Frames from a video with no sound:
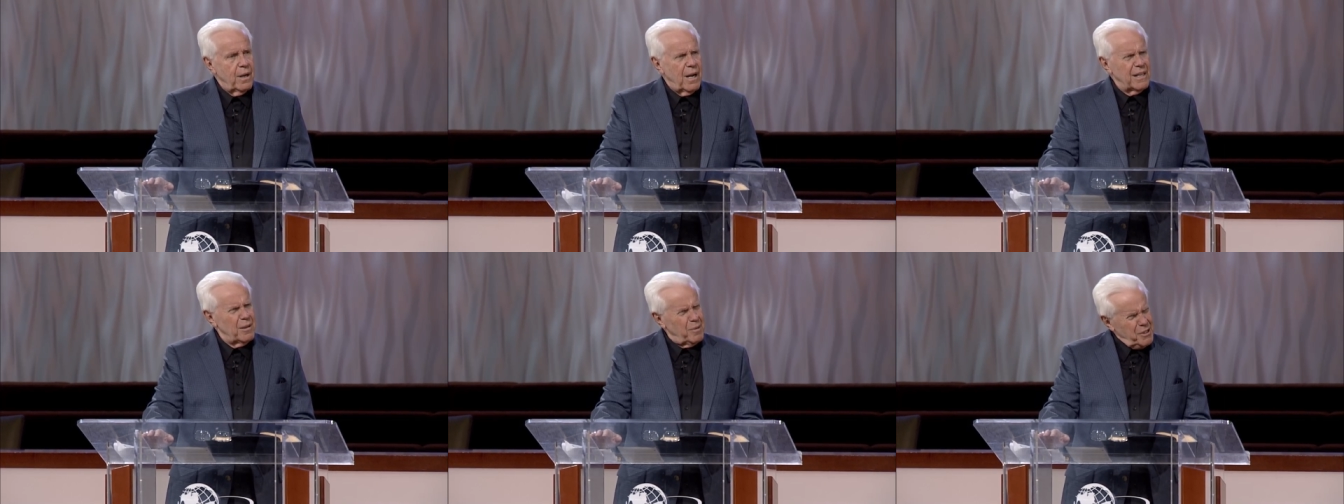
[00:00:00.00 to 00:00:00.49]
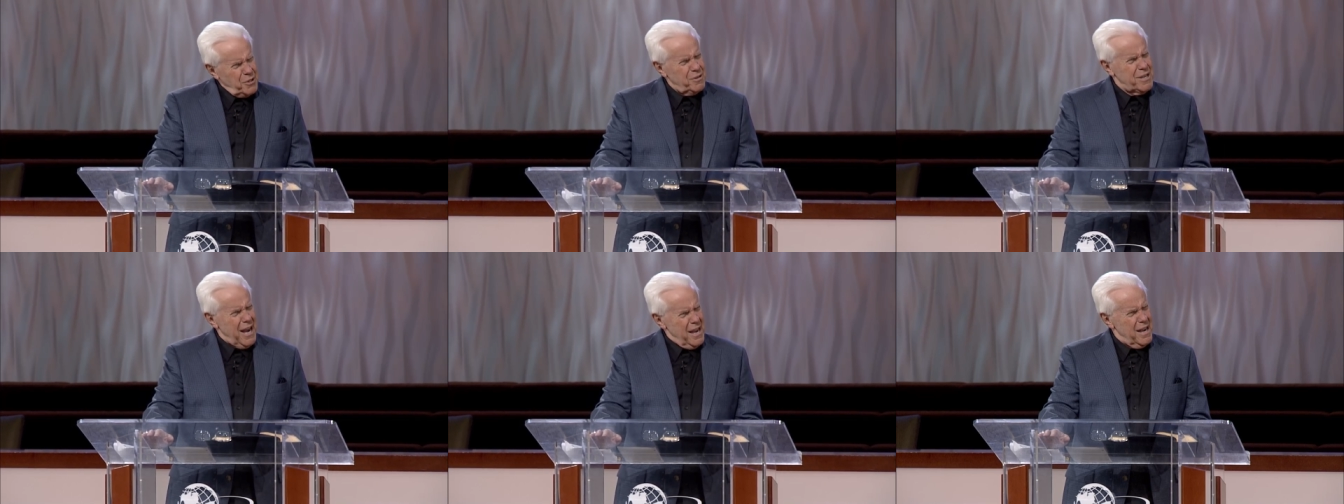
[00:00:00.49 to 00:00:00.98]
I said, What'd you
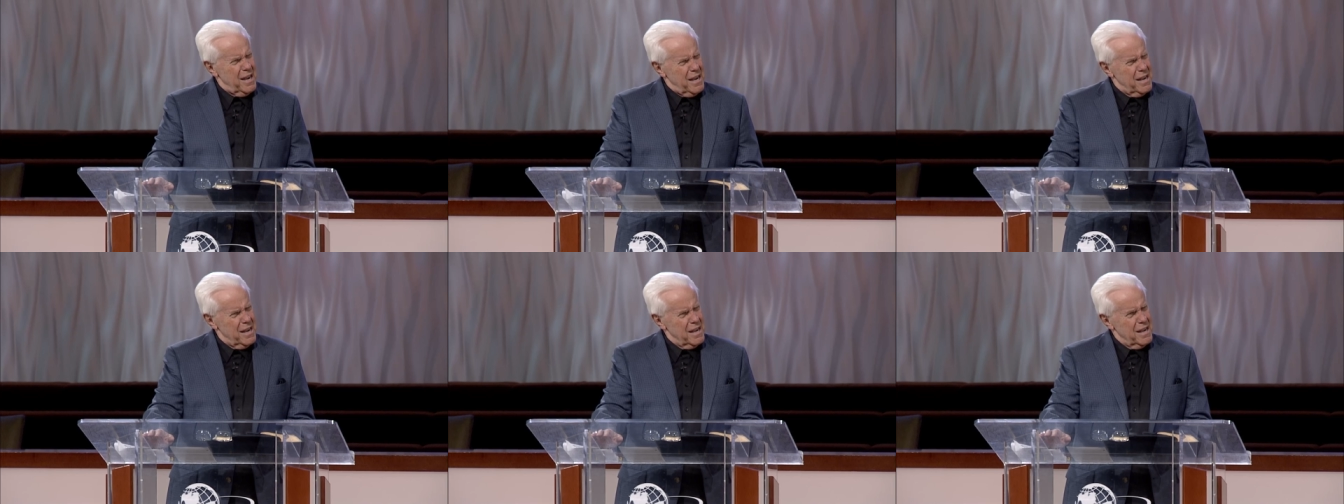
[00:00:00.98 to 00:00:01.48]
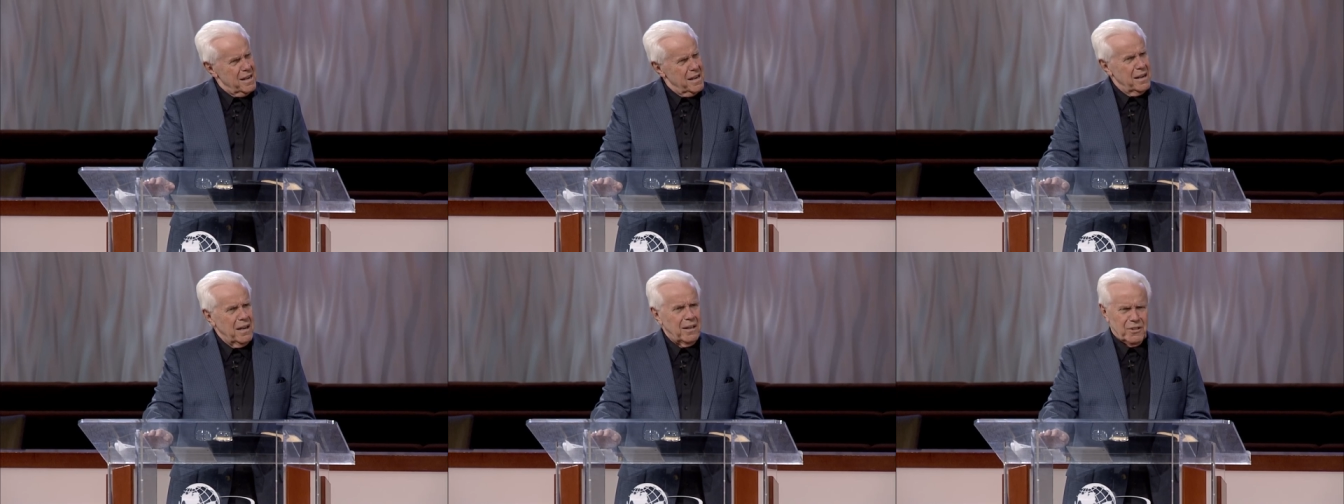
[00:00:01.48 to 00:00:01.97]
say?
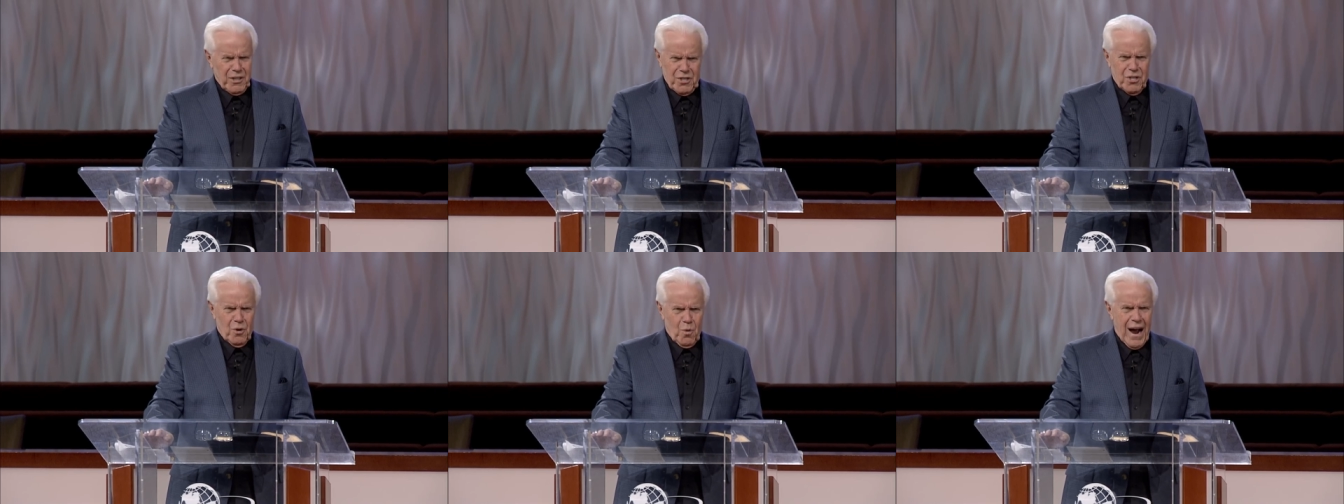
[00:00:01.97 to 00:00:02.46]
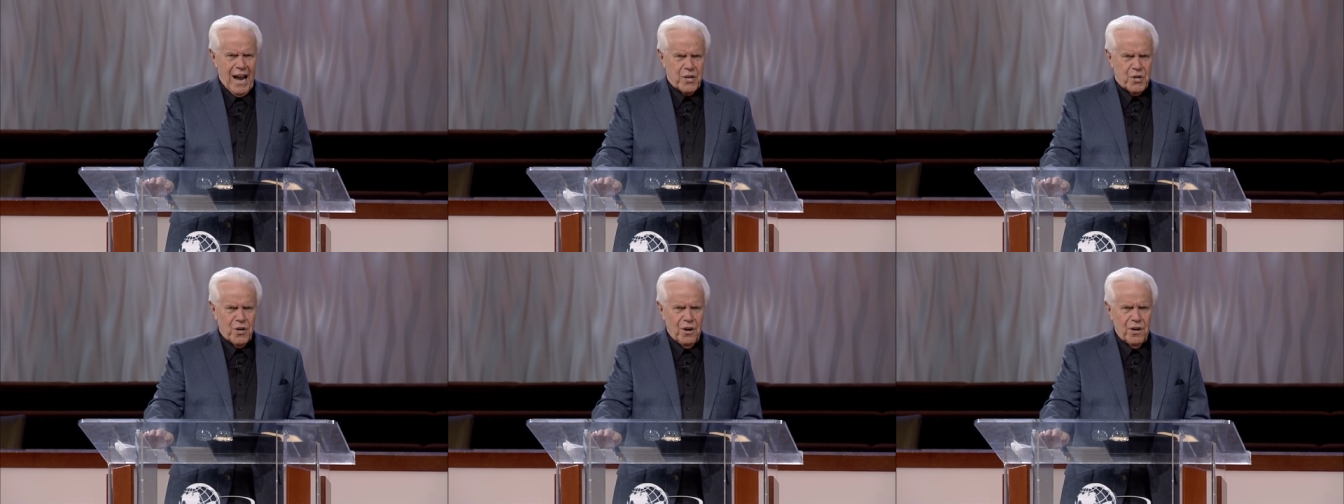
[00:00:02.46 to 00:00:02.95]
This is a white
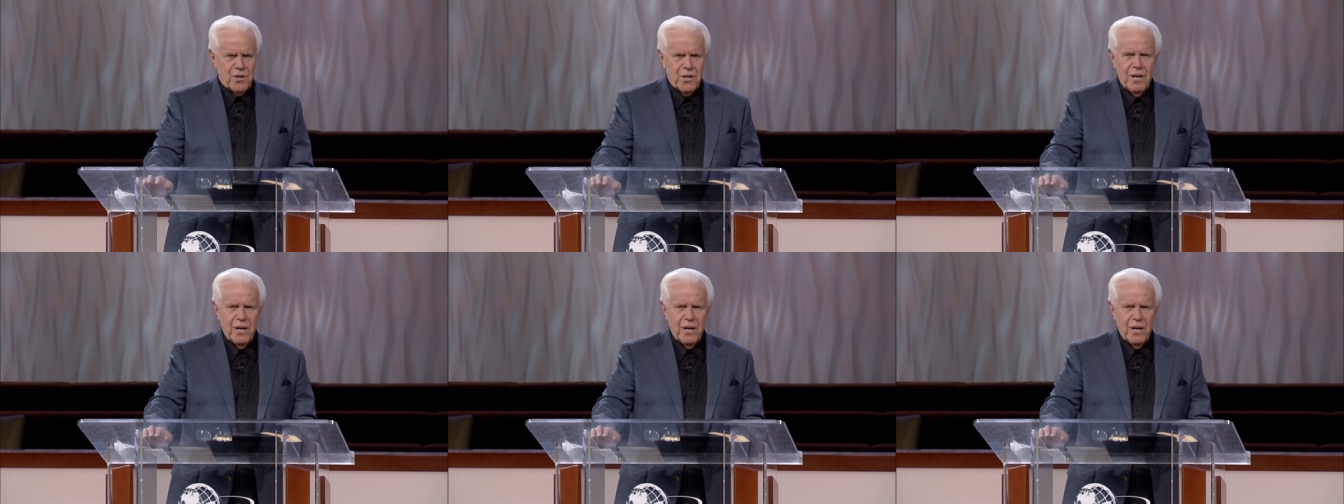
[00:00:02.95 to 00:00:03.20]
church.